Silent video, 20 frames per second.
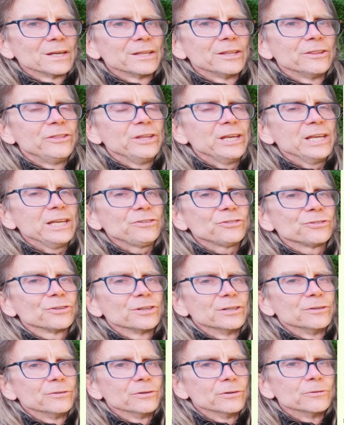these,
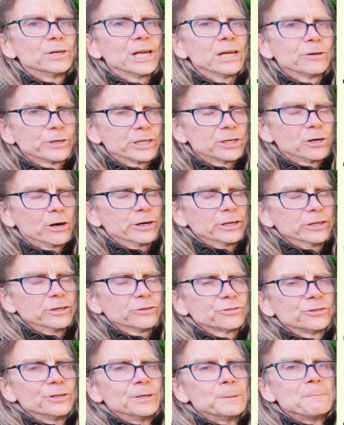
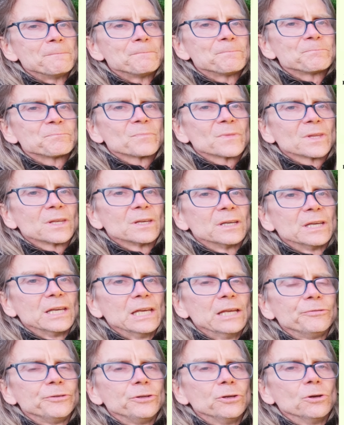irregardless,
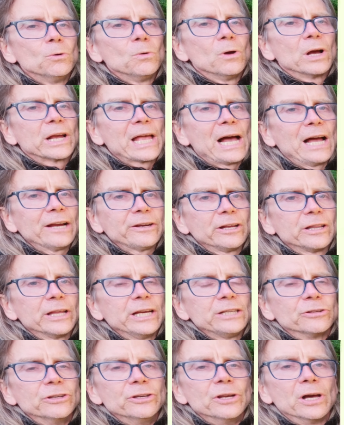if you
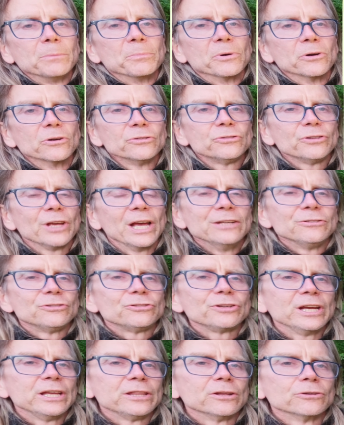calculate the numbers and
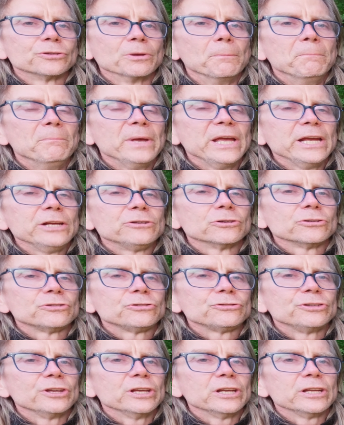say there's a major
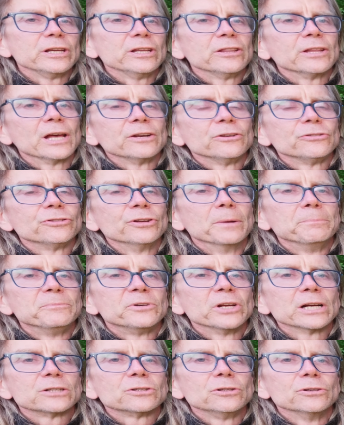city that is an
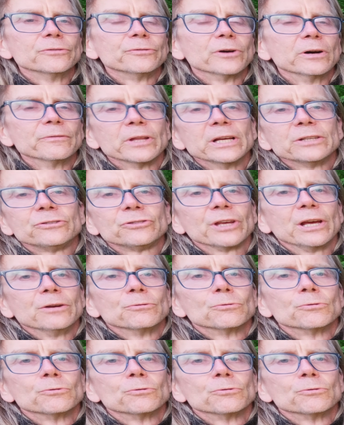objective of, let's say,